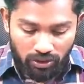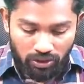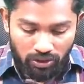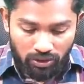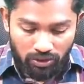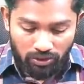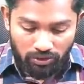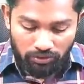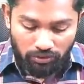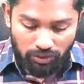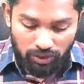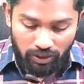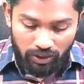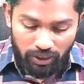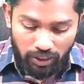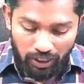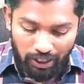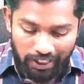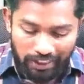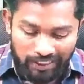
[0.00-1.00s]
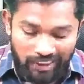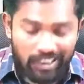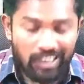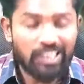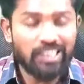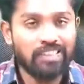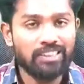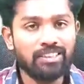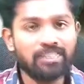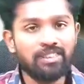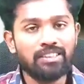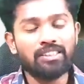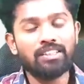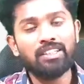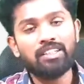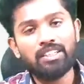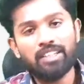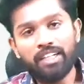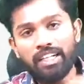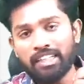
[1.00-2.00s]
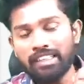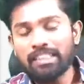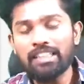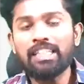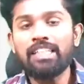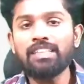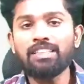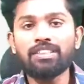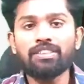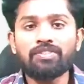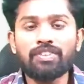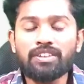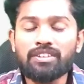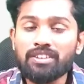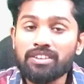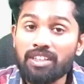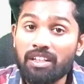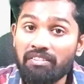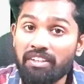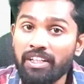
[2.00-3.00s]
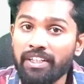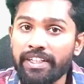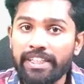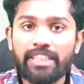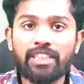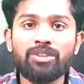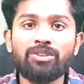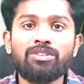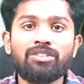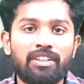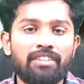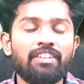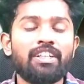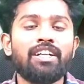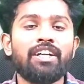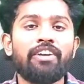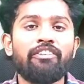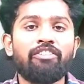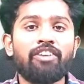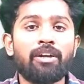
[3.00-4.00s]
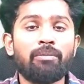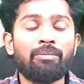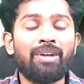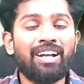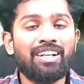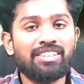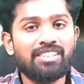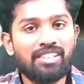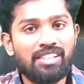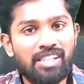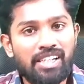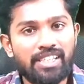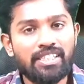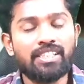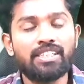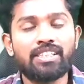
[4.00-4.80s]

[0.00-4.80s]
for at least for 70 to 75 marks related